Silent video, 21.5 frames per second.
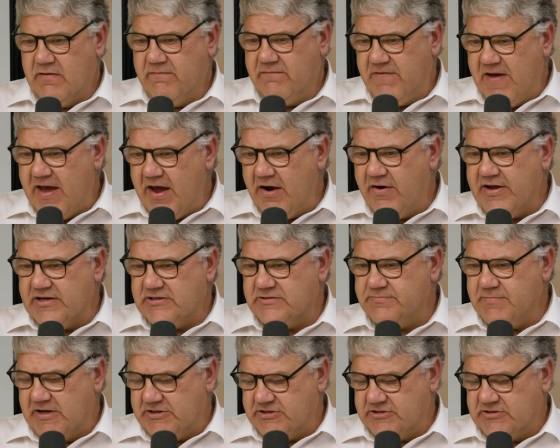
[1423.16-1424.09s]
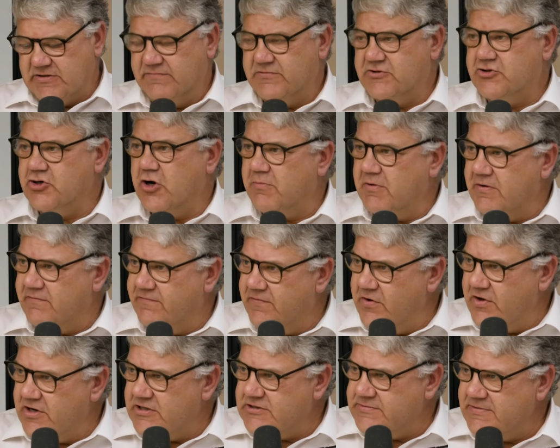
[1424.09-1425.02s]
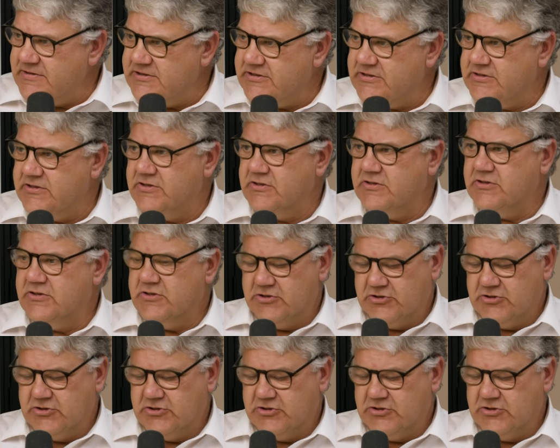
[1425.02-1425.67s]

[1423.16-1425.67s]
the various measures of job advertisements,